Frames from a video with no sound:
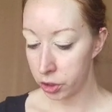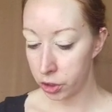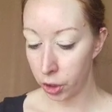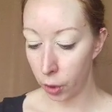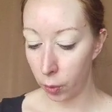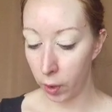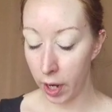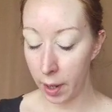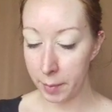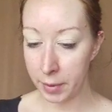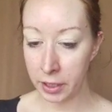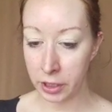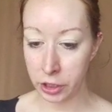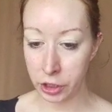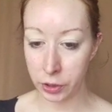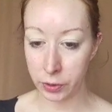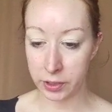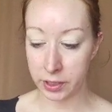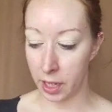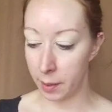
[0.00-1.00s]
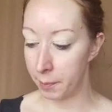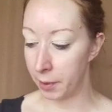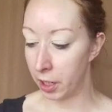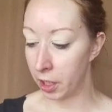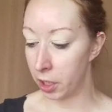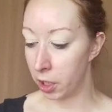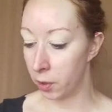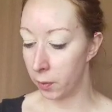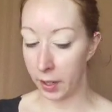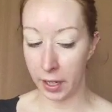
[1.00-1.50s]
So what I'm going to do is I'm
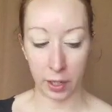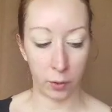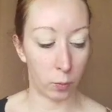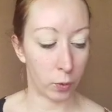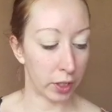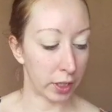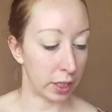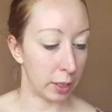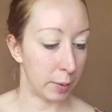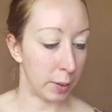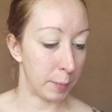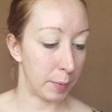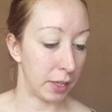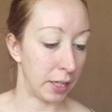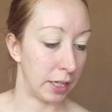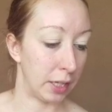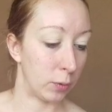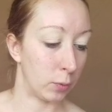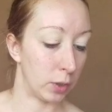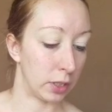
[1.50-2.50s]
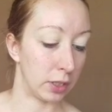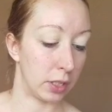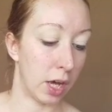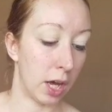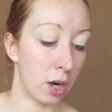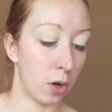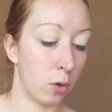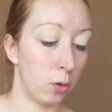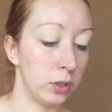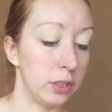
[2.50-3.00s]
going to go in, we're going to be playing with
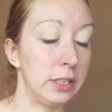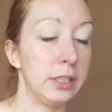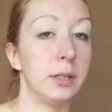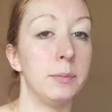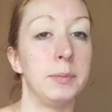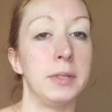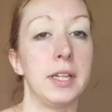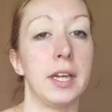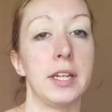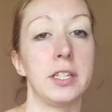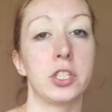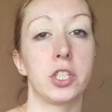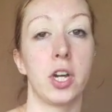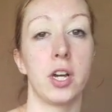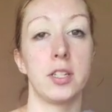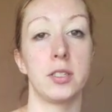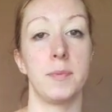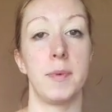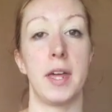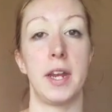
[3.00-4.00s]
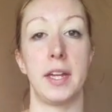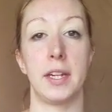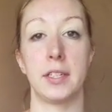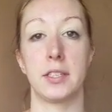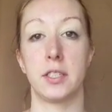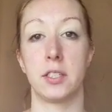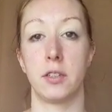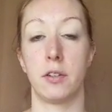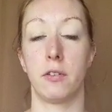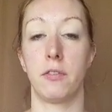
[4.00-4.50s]
not only the BH
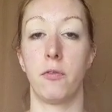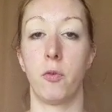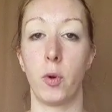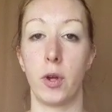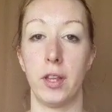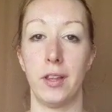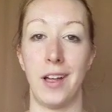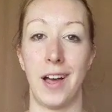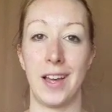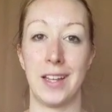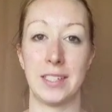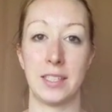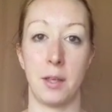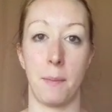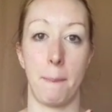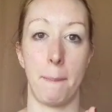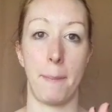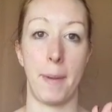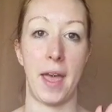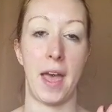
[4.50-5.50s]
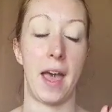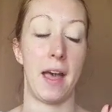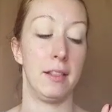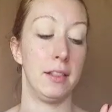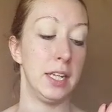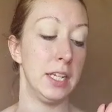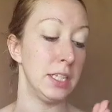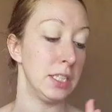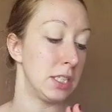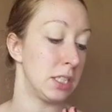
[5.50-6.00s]
Cosmetics Foil Eyes
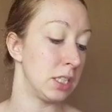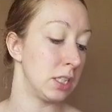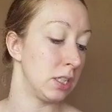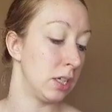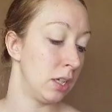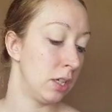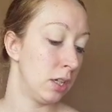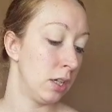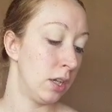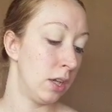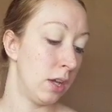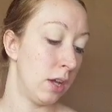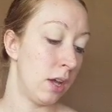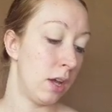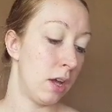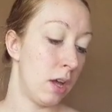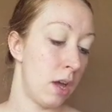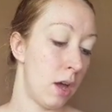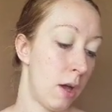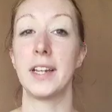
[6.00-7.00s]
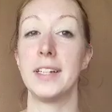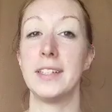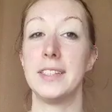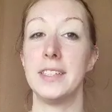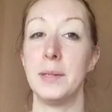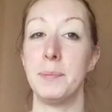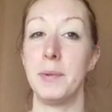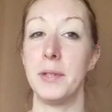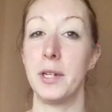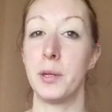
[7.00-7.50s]
palette, I'm going
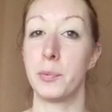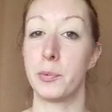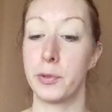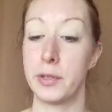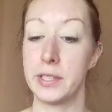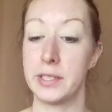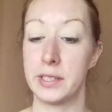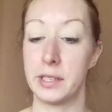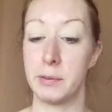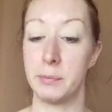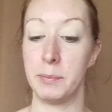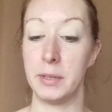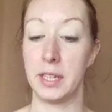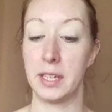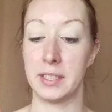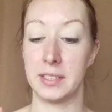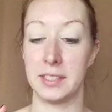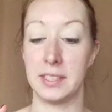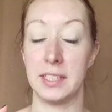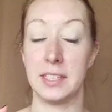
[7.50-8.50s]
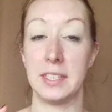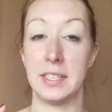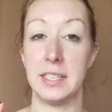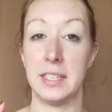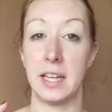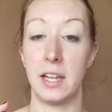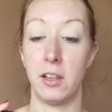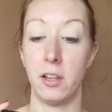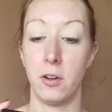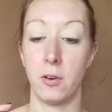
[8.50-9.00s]
to dip into Prism because this
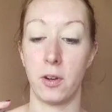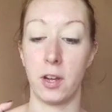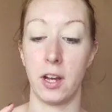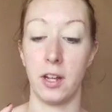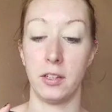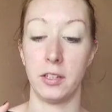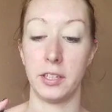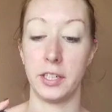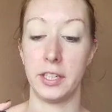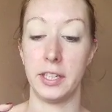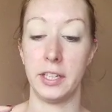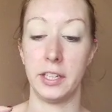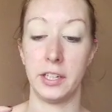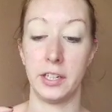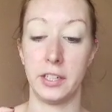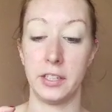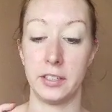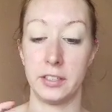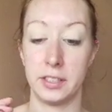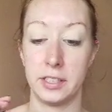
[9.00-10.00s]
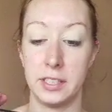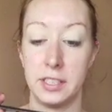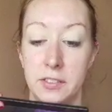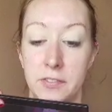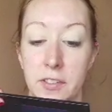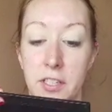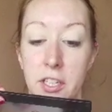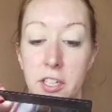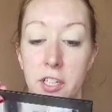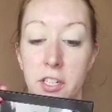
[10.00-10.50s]
yellow color here,
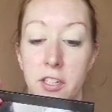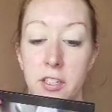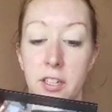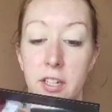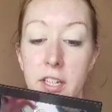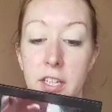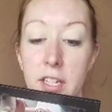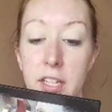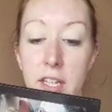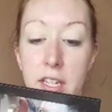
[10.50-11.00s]
Sphere,